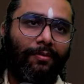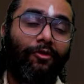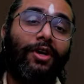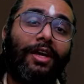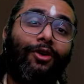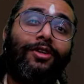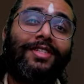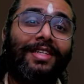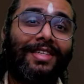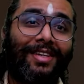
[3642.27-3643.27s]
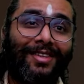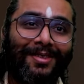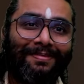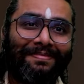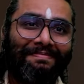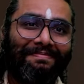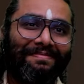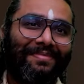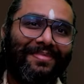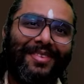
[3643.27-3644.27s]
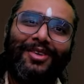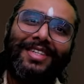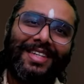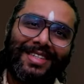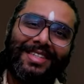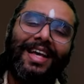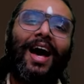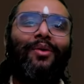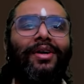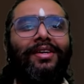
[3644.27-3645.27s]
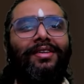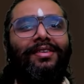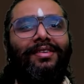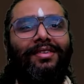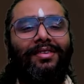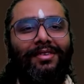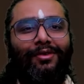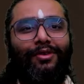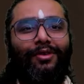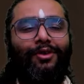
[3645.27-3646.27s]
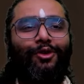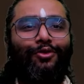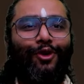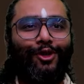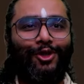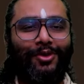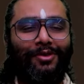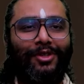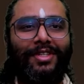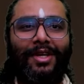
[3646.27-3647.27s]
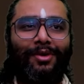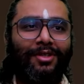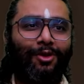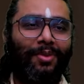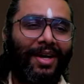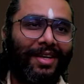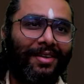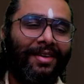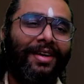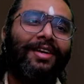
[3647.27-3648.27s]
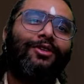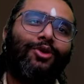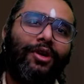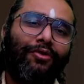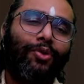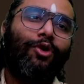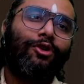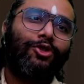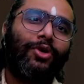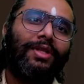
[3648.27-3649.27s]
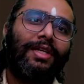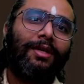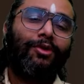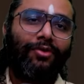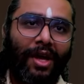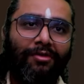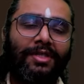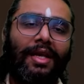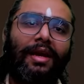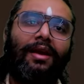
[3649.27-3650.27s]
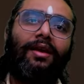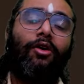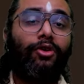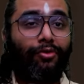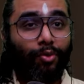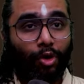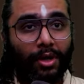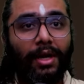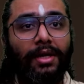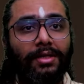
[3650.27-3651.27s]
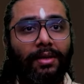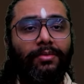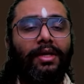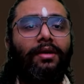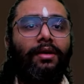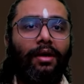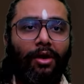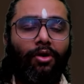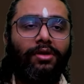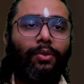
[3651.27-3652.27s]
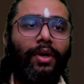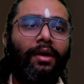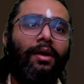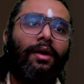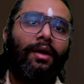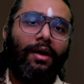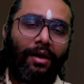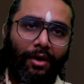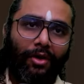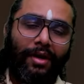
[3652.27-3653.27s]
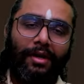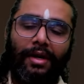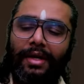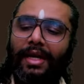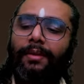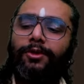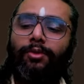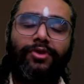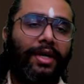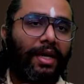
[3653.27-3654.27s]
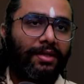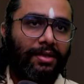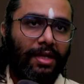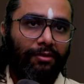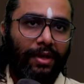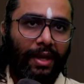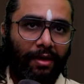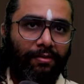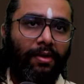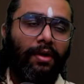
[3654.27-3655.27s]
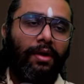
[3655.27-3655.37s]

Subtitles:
working on Sanskrit, which is our good fortune, which is our saubhagya. So if you want to join the team, if you have a skill, or if you want to learn something along the way and take up some of the tasks that we have,